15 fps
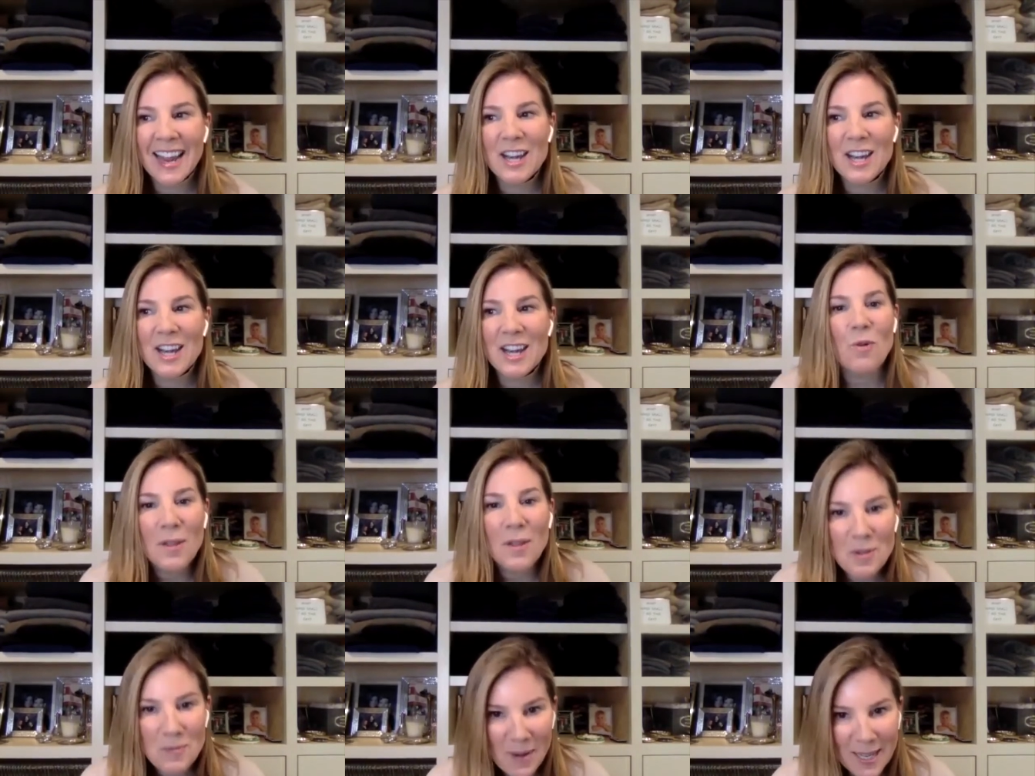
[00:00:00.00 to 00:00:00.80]
and you
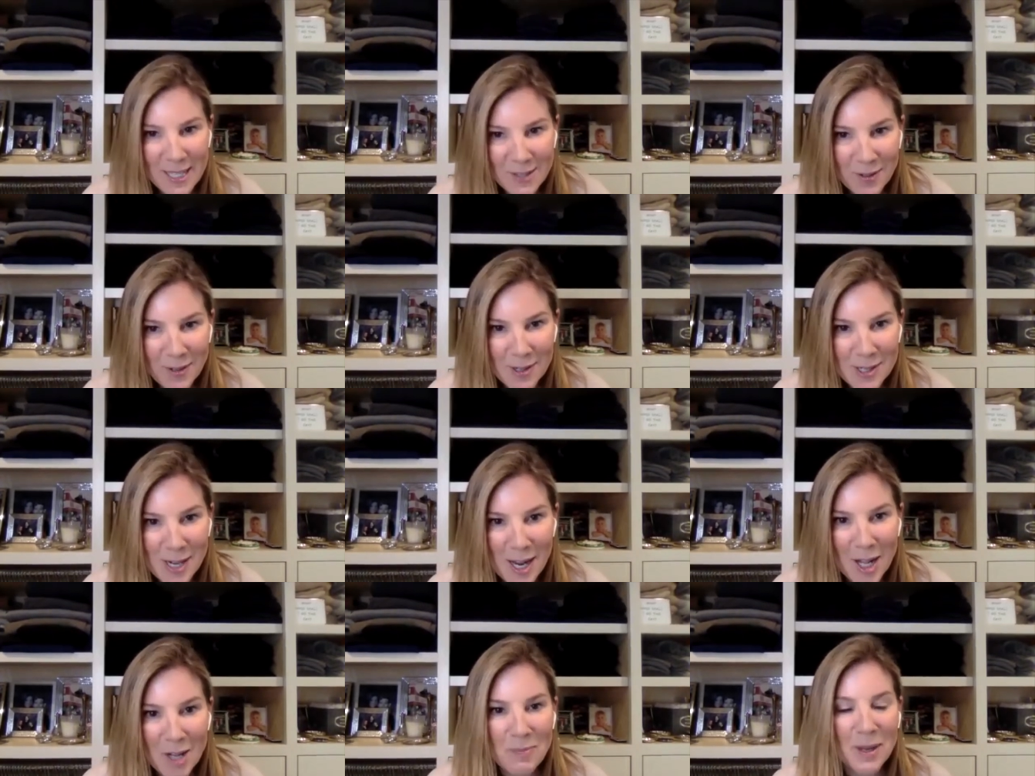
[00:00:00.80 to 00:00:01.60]
want the best for your
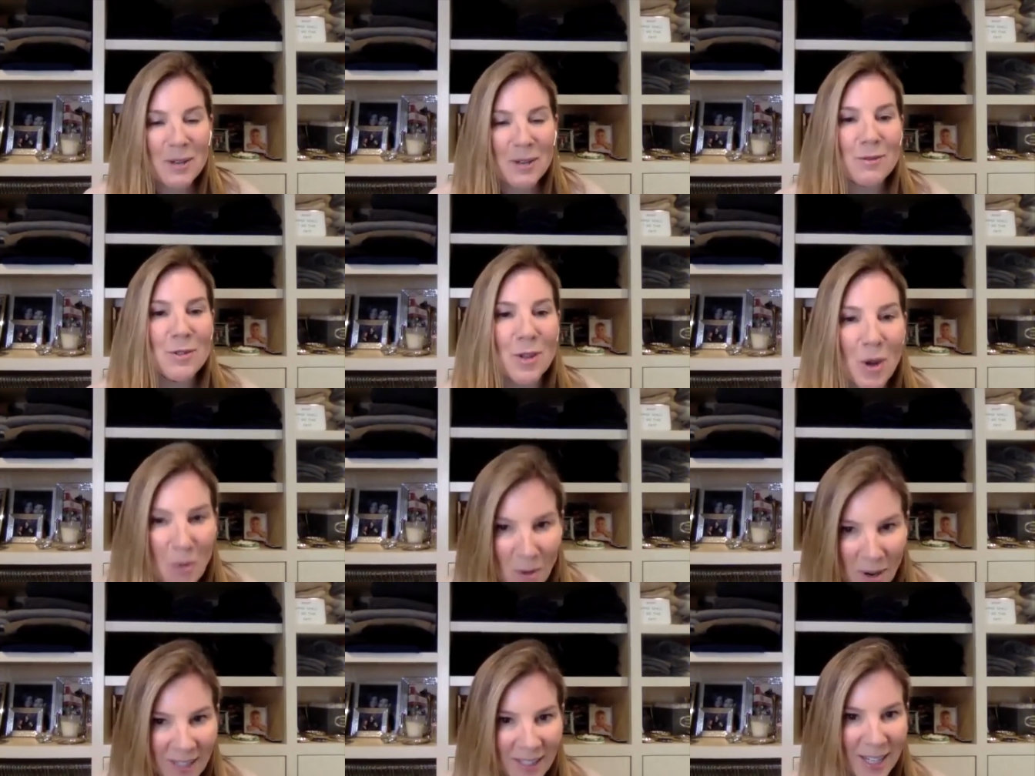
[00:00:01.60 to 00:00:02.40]
child, but you don't
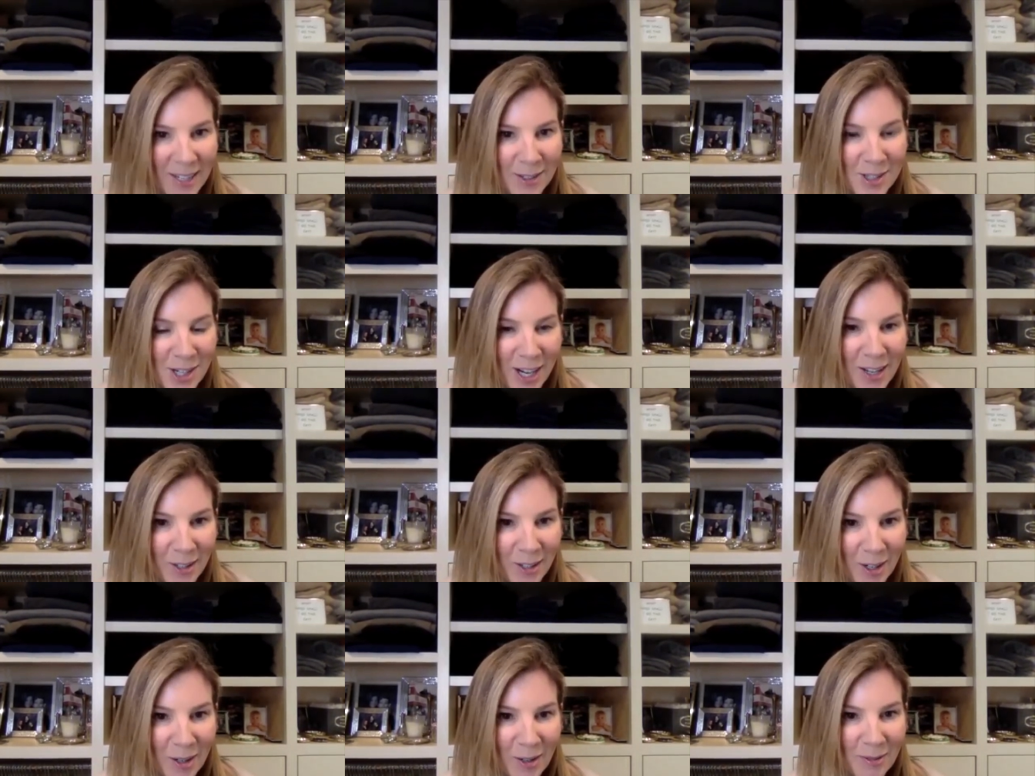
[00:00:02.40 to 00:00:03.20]
want to let your child
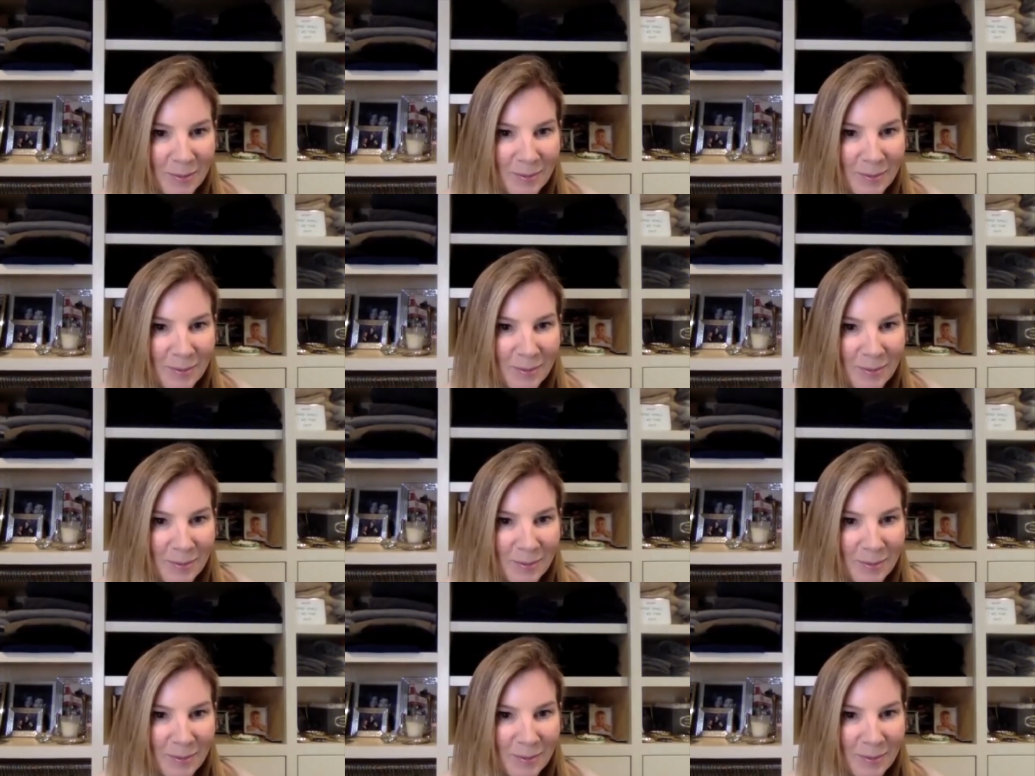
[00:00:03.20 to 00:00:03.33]
go.